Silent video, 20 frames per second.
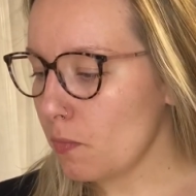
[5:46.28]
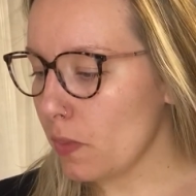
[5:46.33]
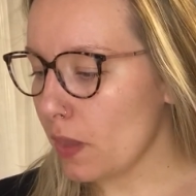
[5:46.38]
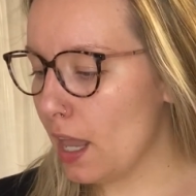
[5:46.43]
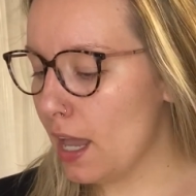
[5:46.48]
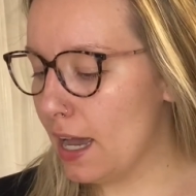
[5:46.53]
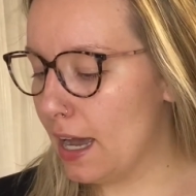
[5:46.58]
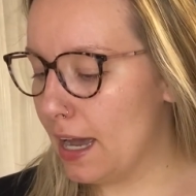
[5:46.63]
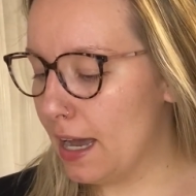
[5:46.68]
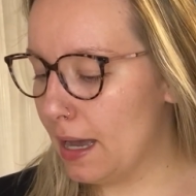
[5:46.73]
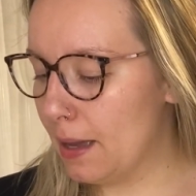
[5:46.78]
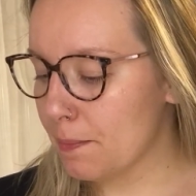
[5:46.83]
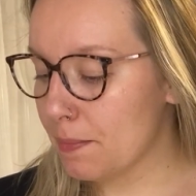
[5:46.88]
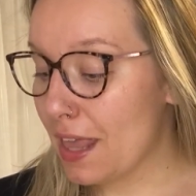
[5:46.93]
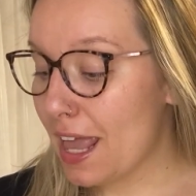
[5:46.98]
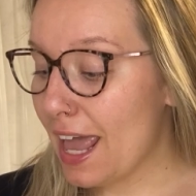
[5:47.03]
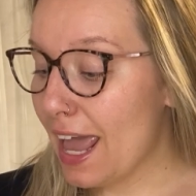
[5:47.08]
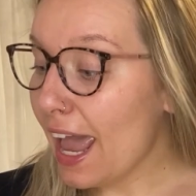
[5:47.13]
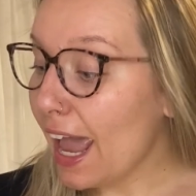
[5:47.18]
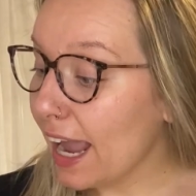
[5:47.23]

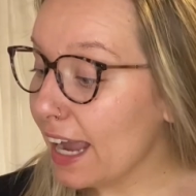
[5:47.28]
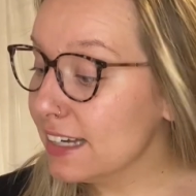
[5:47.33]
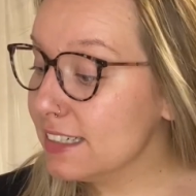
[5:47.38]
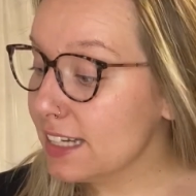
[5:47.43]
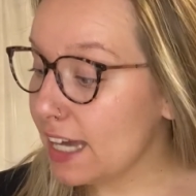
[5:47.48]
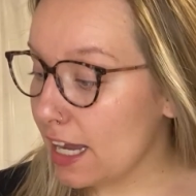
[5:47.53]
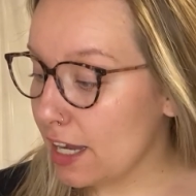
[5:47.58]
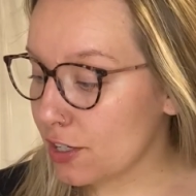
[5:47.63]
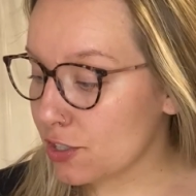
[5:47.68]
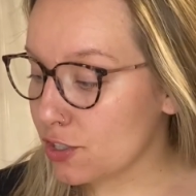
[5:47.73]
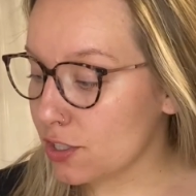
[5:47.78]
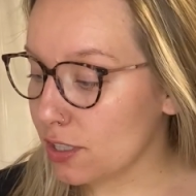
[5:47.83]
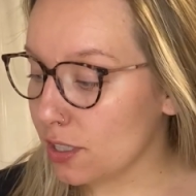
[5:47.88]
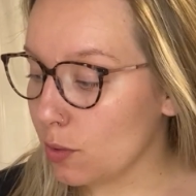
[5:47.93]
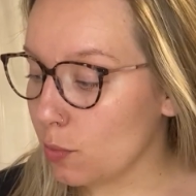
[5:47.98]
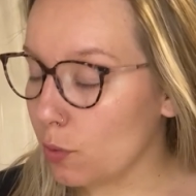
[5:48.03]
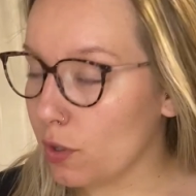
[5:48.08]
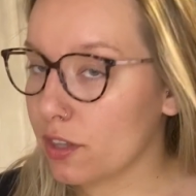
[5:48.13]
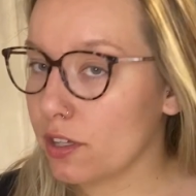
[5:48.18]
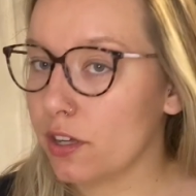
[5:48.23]
And actually,
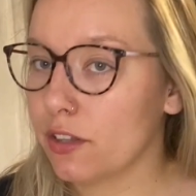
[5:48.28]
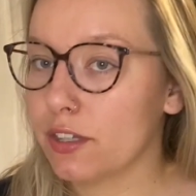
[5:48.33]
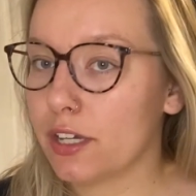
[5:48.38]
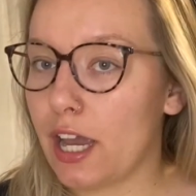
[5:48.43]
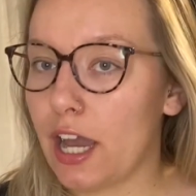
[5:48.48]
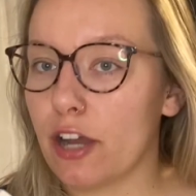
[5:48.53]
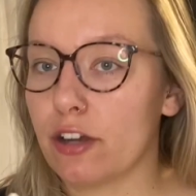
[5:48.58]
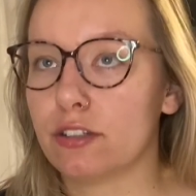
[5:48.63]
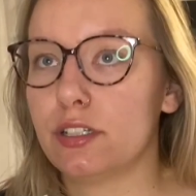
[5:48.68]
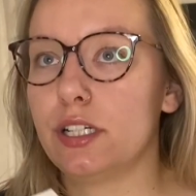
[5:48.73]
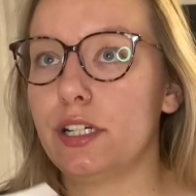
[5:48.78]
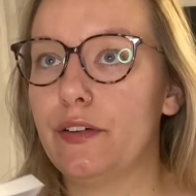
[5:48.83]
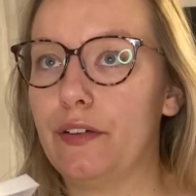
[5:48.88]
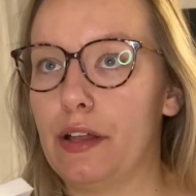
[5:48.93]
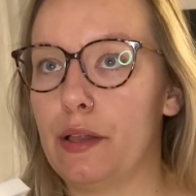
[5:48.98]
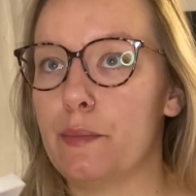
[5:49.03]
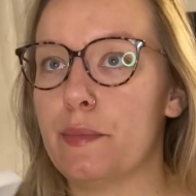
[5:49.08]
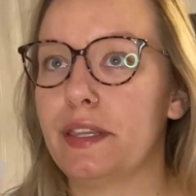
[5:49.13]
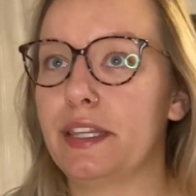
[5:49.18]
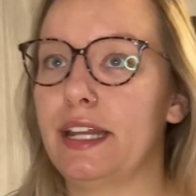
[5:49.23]
with all the character
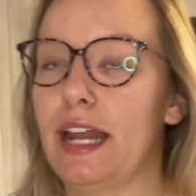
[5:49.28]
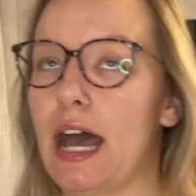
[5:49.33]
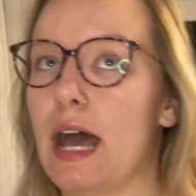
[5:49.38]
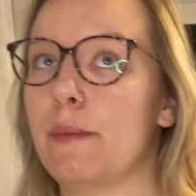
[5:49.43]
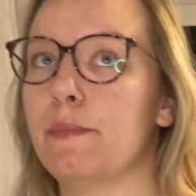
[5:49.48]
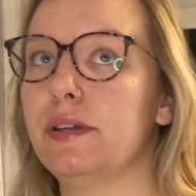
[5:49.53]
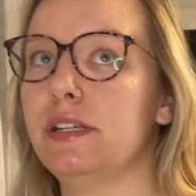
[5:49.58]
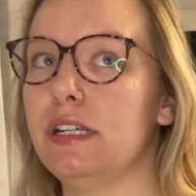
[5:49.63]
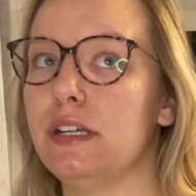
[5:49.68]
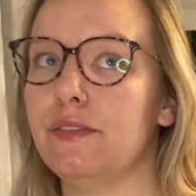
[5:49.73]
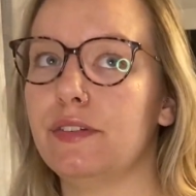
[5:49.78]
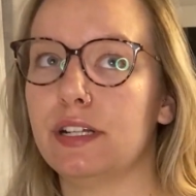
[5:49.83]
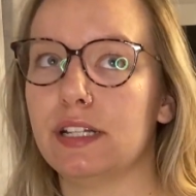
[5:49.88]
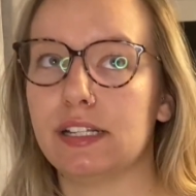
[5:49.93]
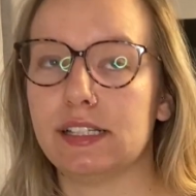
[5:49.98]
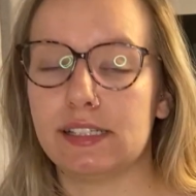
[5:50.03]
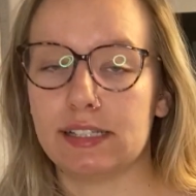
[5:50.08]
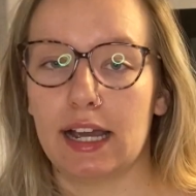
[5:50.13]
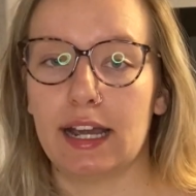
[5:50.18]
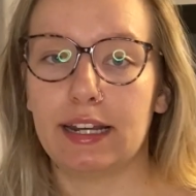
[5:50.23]
development that happened, even in the
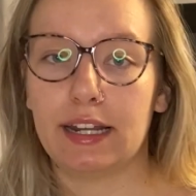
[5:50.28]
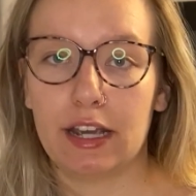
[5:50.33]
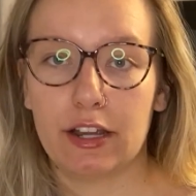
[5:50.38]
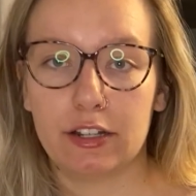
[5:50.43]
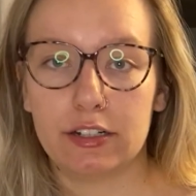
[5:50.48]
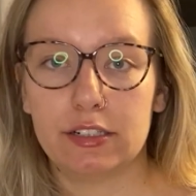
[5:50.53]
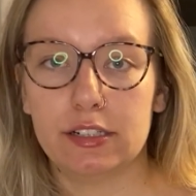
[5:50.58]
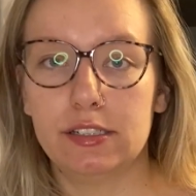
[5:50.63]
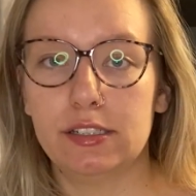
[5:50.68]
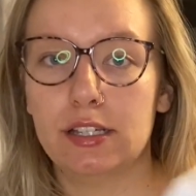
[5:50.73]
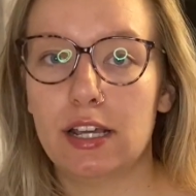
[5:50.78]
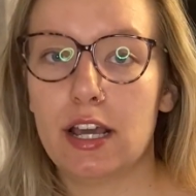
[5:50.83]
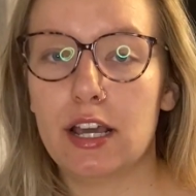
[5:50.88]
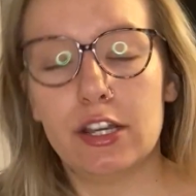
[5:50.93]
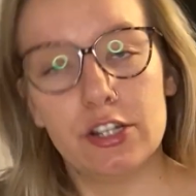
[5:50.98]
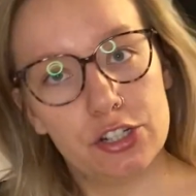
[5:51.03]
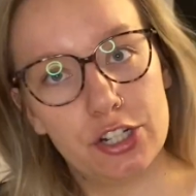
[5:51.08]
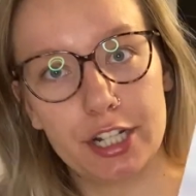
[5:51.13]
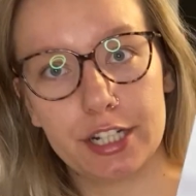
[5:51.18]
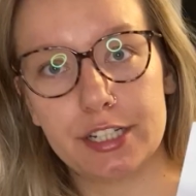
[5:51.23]
side characters,
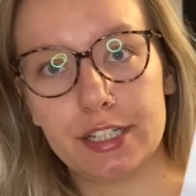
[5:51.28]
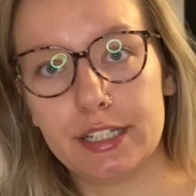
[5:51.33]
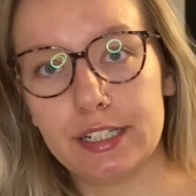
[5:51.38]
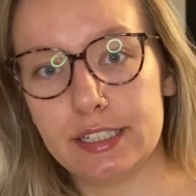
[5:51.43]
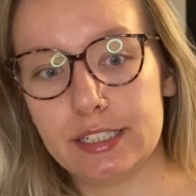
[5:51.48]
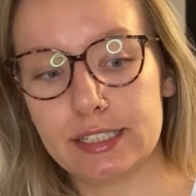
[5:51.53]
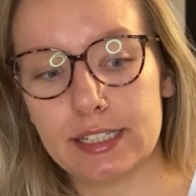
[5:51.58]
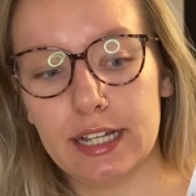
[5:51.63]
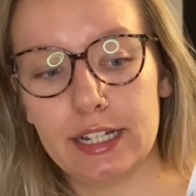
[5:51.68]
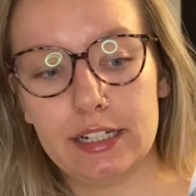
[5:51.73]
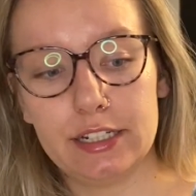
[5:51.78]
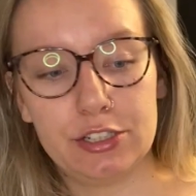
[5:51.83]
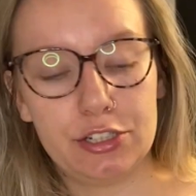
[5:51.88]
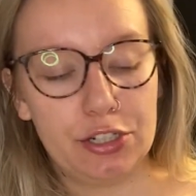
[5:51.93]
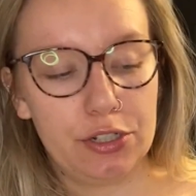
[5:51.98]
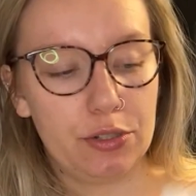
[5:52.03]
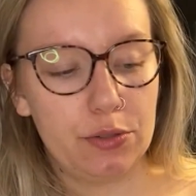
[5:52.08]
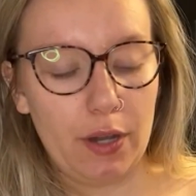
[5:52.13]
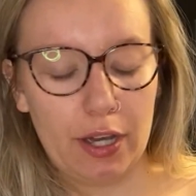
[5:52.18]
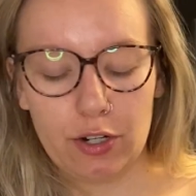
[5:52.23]
she actually decided
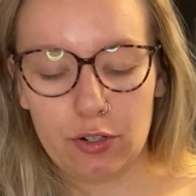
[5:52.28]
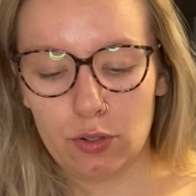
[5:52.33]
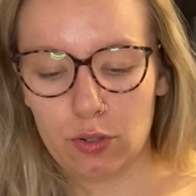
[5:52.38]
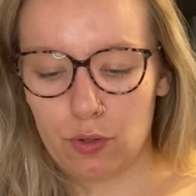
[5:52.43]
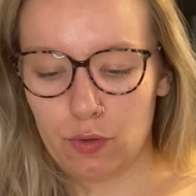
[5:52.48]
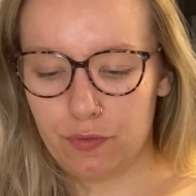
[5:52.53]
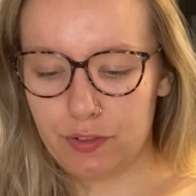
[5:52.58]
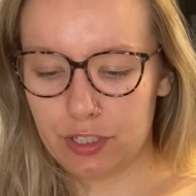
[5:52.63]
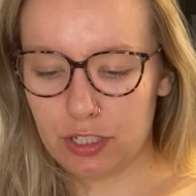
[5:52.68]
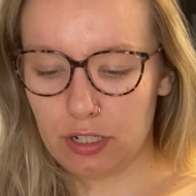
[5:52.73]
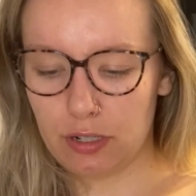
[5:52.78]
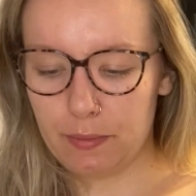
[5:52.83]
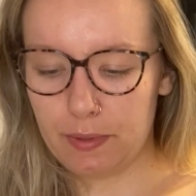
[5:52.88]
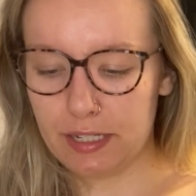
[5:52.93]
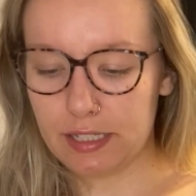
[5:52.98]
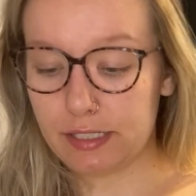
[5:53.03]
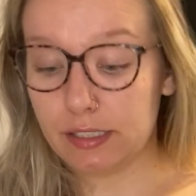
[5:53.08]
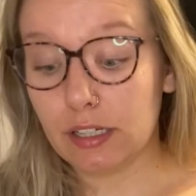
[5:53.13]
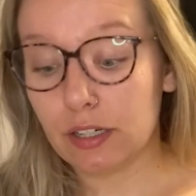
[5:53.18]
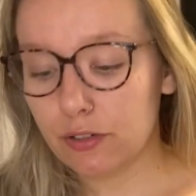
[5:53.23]
to, I don't know if it's going to be a
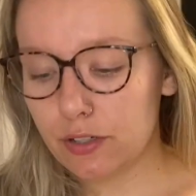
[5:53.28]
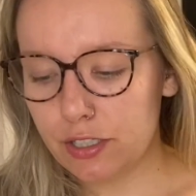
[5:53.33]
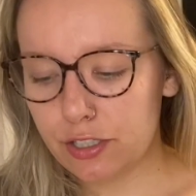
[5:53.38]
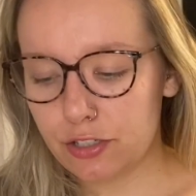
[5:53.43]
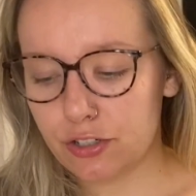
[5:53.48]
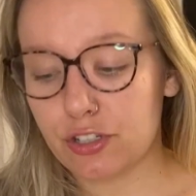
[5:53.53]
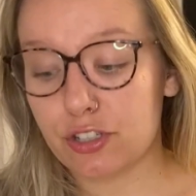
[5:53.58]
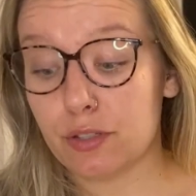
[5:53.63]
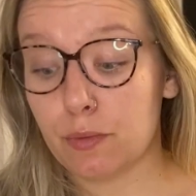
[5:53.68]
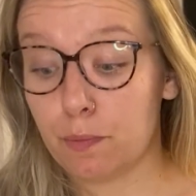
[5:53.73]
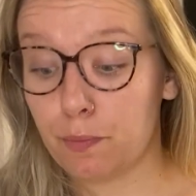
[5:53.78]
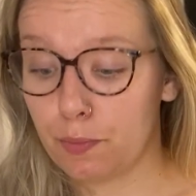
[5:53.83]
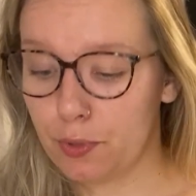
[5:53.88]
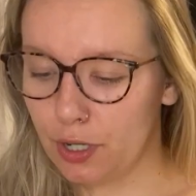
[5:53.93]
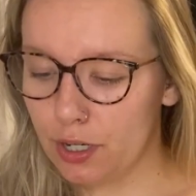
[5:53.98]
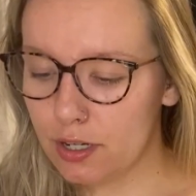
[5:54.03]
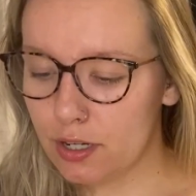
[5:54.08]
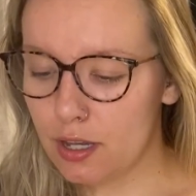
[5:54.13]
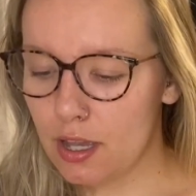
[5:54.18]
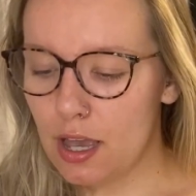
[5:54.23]
series or just a
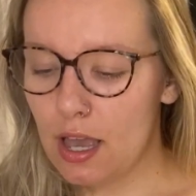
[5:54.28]
book,